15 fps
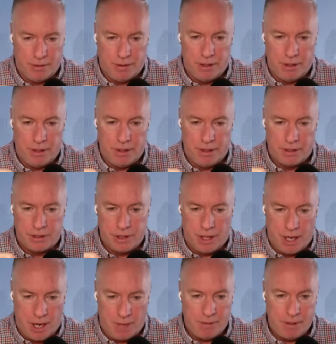it's to
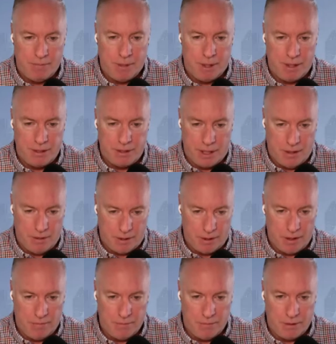optimize
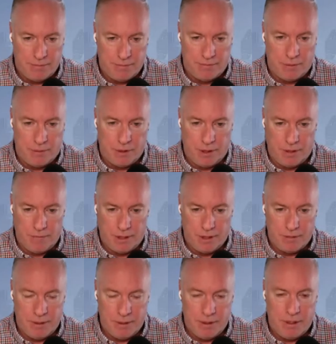outcomes for the
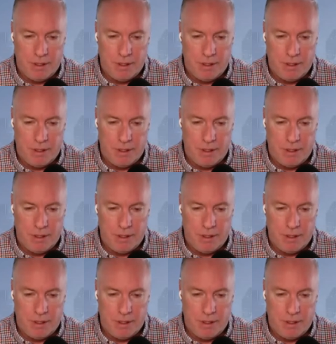investment